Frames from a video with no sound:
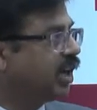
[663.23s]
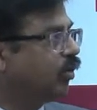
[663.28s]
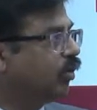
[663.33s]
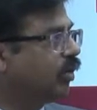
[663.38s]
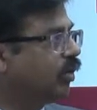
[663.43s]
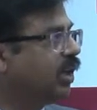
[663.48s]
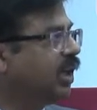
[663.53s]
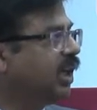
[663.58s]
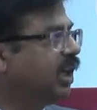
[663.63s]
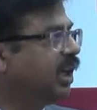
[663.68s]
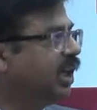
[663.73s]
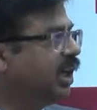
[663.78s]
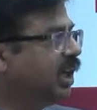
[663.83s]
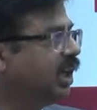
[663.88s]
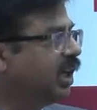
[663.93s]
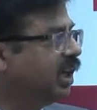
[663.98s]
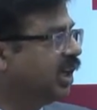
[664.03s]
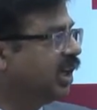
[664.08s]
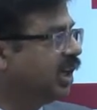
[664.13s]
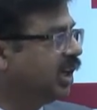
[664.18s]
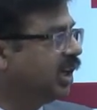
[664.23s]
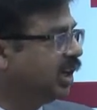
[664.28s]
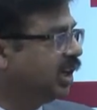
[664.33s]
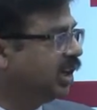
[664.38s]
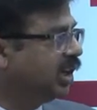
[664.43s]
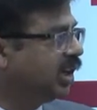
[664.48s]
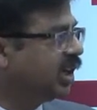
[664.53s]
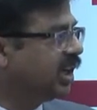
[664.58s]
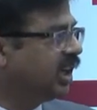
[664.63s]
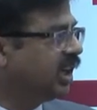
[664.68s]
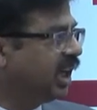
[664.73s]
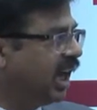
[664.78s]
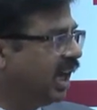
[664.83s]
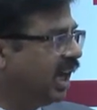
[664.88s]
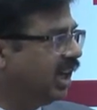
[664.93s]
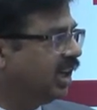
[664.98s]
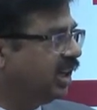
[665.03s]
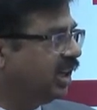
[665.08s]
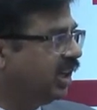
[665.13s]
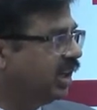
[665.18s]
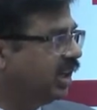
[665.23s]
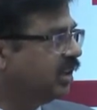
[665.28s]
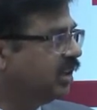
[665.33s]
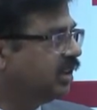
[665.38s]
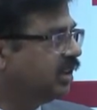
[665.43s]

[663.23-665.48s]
out the uh, galena.